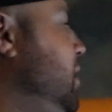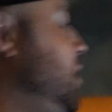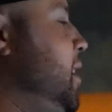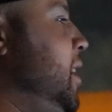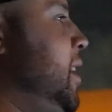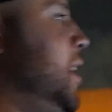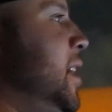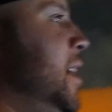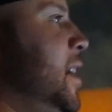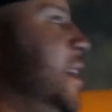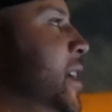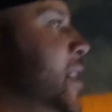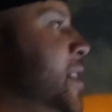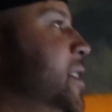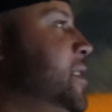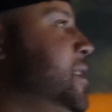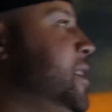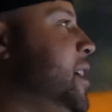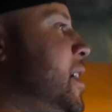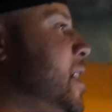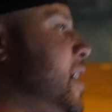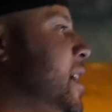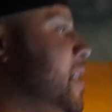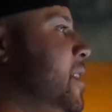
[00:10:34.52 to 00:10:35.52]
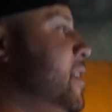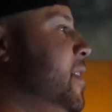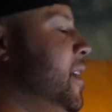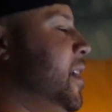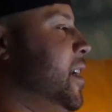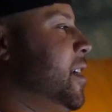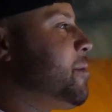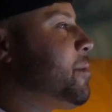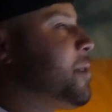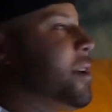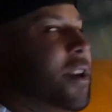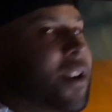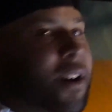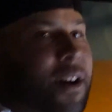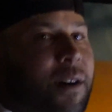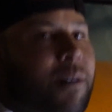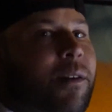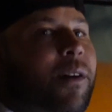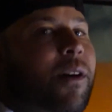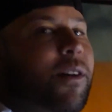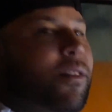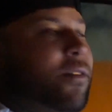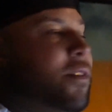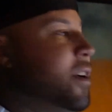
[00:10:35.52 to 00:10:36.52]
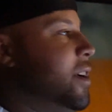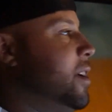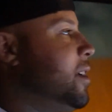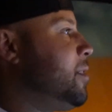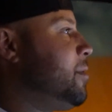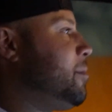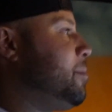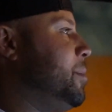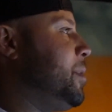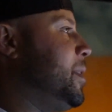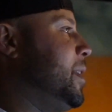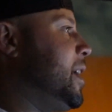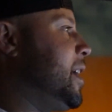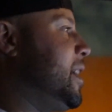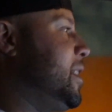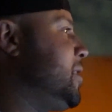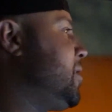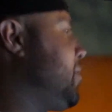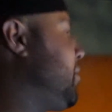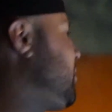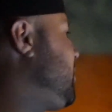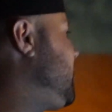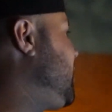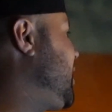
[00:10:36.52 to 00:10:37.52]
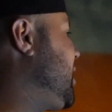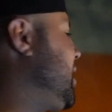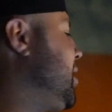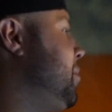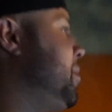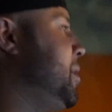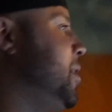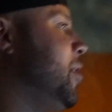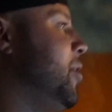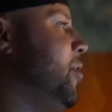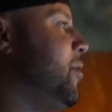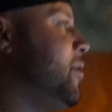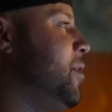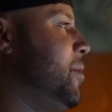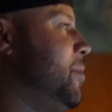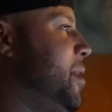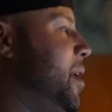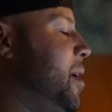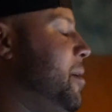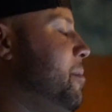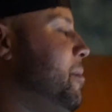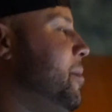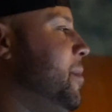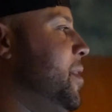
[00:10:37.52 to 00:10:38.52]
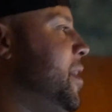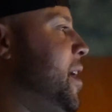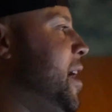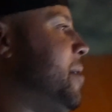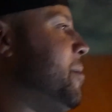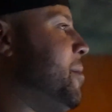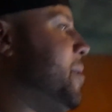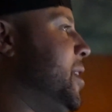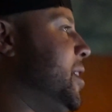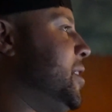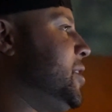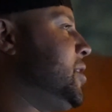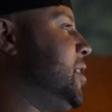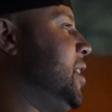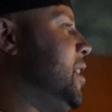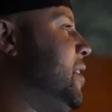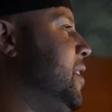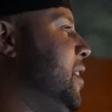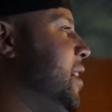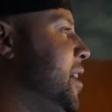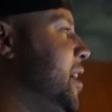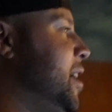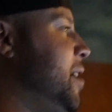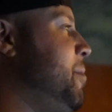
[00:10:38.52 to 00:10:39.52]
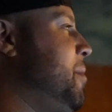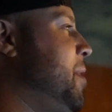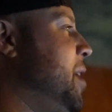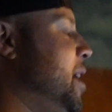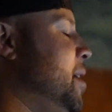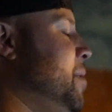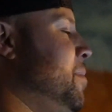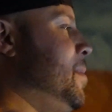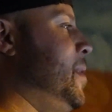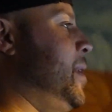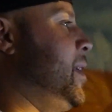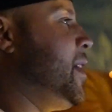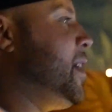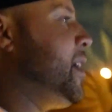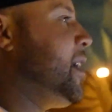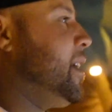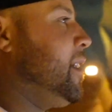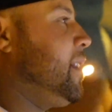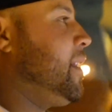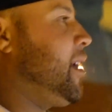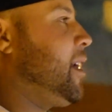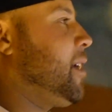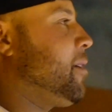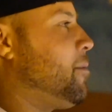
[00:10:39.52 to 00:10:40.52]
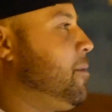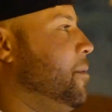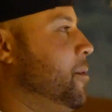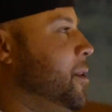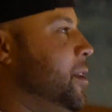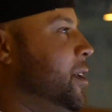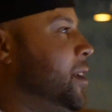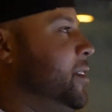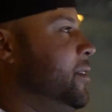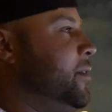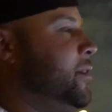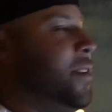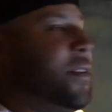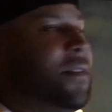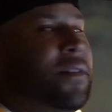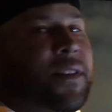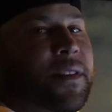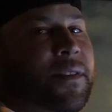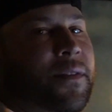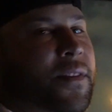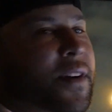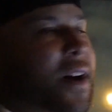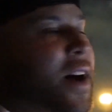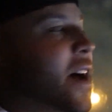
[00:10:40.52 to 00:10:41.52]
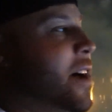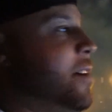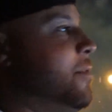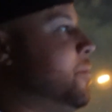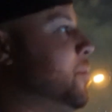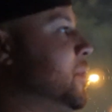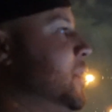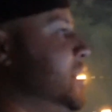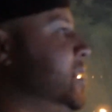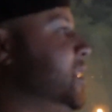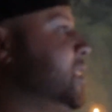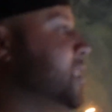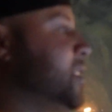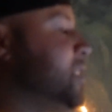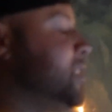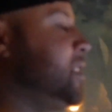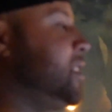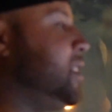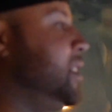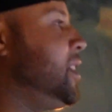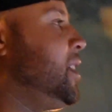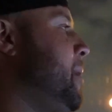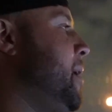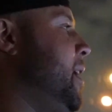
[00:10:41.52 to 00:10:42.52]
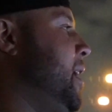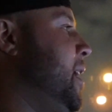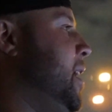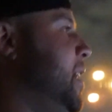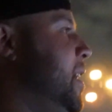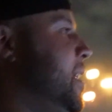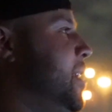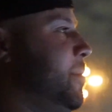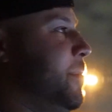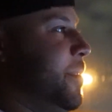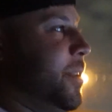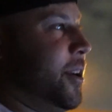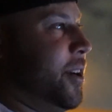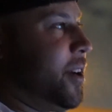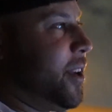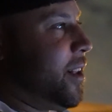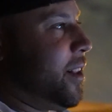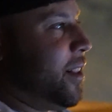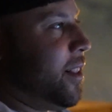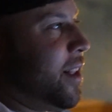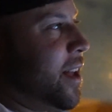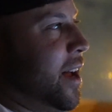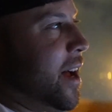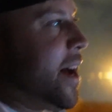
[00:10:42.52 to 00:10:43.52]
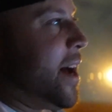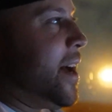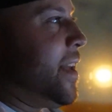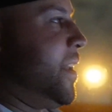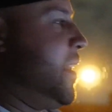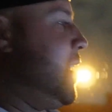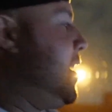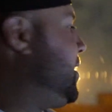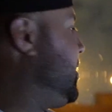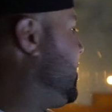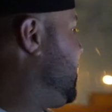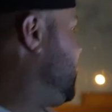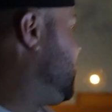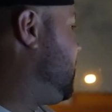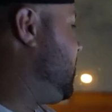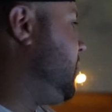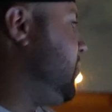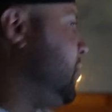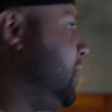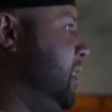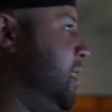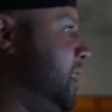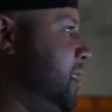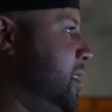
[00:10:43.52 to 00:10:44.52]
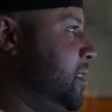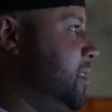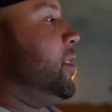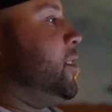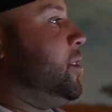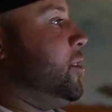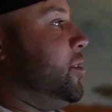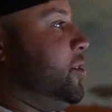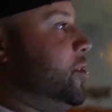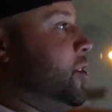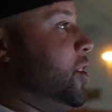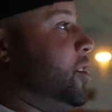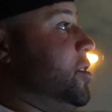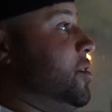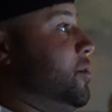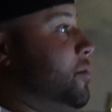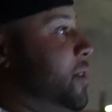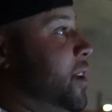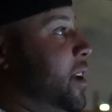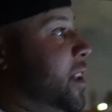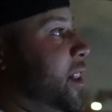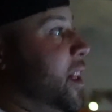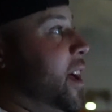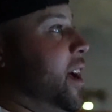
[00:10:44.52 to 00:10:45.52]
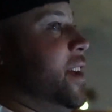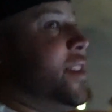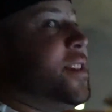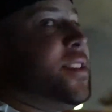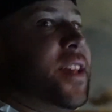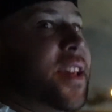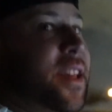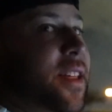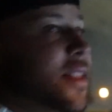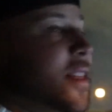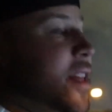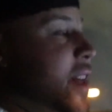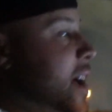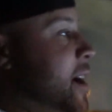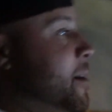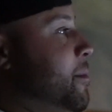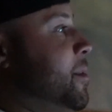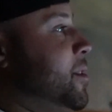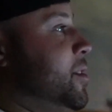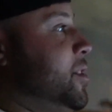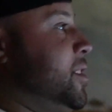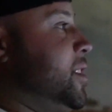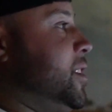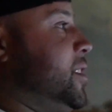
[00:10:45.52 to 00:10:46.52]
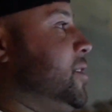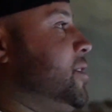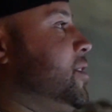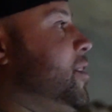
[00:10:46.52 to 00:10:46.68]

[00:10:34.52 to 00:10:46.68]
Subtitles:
and I think I'm gonna go over, but I don't think I'll be over by that much. I think I might be at like 155, 160, and I'm learning a lot as I do this. You start to realize like how much things